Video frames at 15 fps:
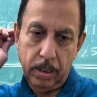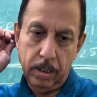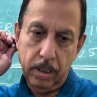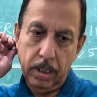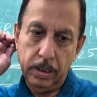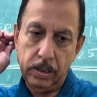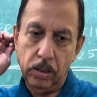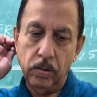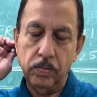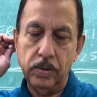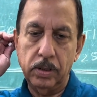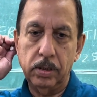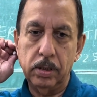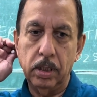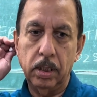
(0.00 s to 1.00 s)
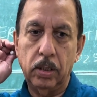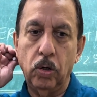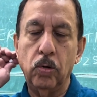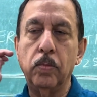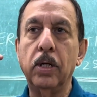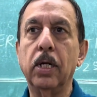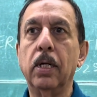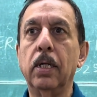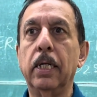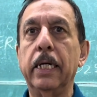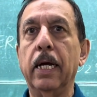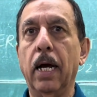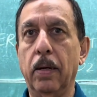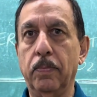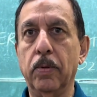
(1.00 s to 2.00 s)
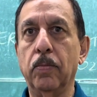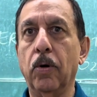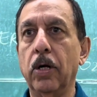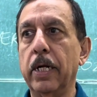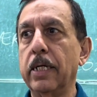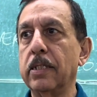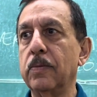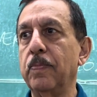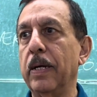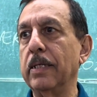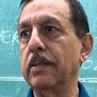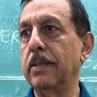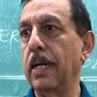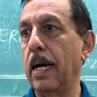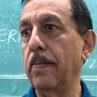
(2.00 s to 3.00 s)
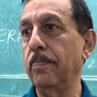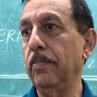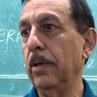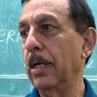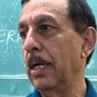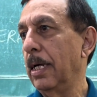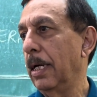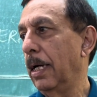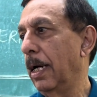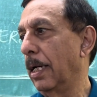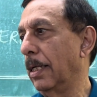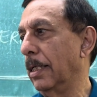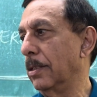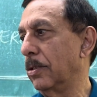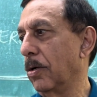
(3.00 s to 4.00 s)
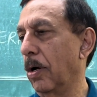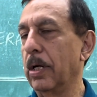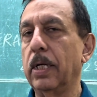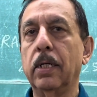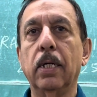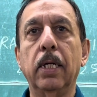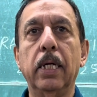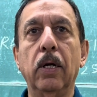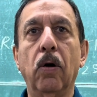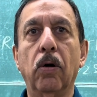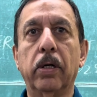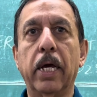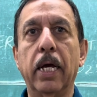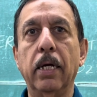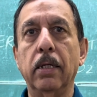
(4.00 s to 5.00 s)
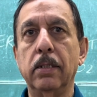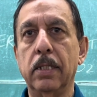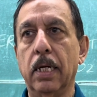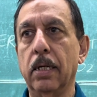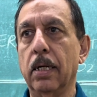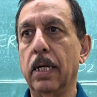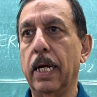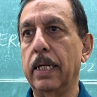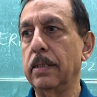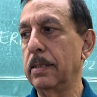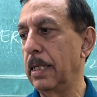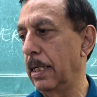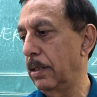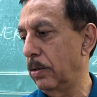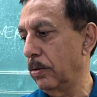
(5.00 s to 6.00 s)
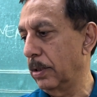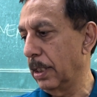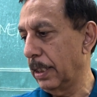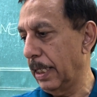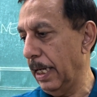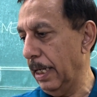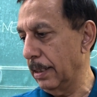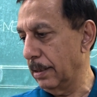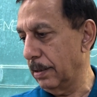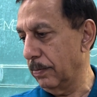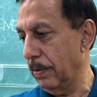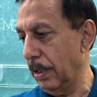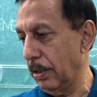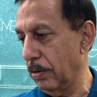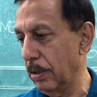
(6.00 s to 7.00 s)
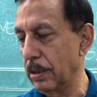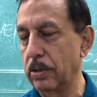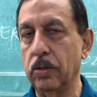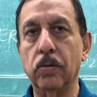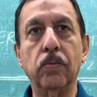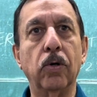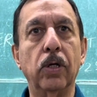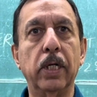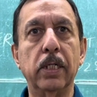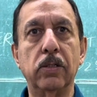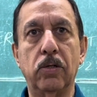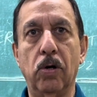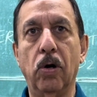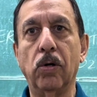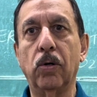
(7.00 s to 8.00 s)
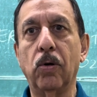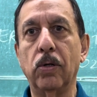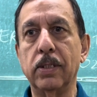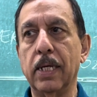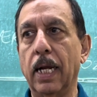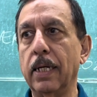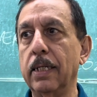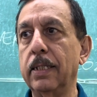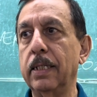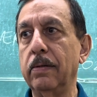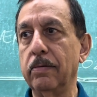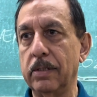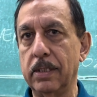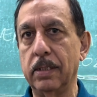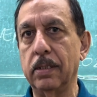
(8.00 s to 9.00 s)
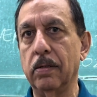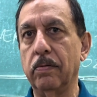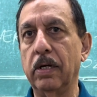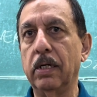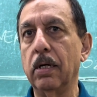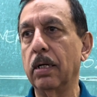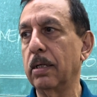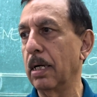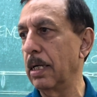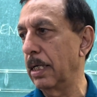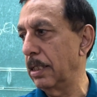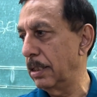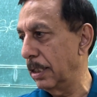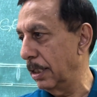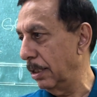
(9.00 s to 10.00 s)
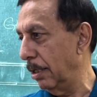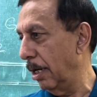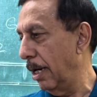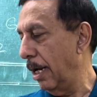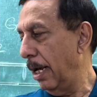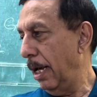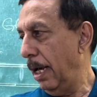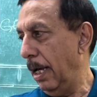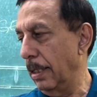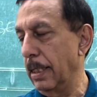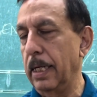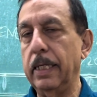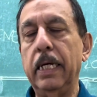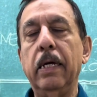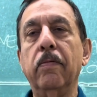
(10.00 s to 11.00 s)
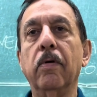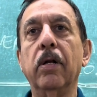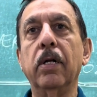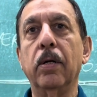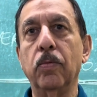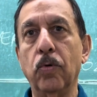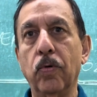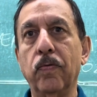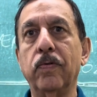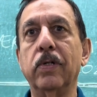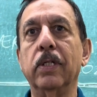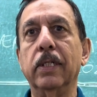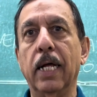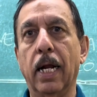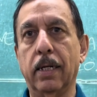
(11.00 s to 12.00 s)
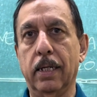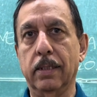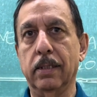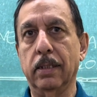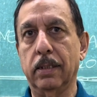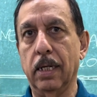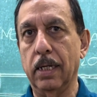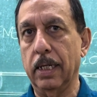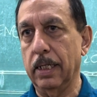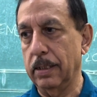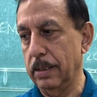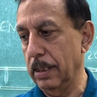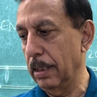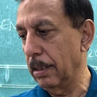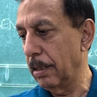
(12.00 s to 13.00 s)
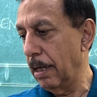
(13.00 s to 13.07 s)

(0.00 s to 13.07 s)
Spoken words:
assumes globally hyperbolic space-time, and historically Hawking generalized it to the case where you assume only strong causality, which is a weaker condition, and then he even removed that as a condition.